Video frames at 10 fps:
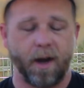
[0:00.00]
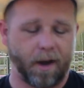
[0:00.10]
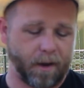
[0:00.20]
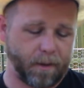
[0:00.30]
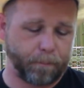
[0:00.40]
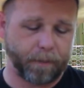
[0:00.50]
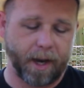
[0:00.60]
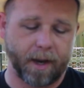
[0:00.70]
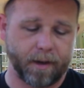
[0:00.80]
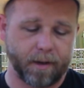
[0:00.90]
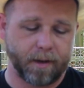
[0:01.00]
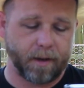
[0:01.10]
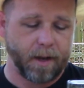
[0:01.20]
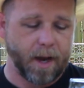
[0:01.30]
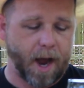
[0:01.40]
and
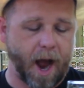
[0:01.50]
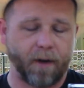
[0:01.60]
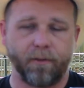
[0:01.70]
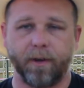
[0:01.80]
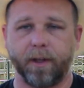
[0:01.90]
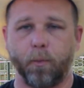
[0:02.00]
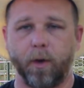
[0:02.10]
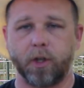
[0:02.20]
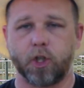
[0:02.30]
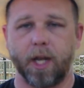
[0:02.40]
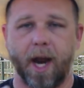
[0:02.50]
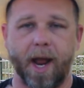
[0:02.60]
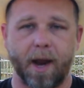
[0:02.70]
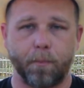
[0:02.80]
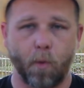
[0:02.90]
I really wish that I
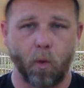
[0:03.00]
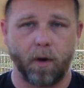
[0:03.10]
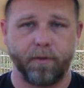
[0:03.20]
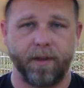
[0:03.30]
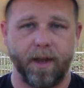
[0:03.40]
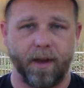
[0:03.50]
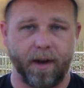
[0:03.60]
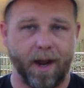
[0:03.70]
had more of it,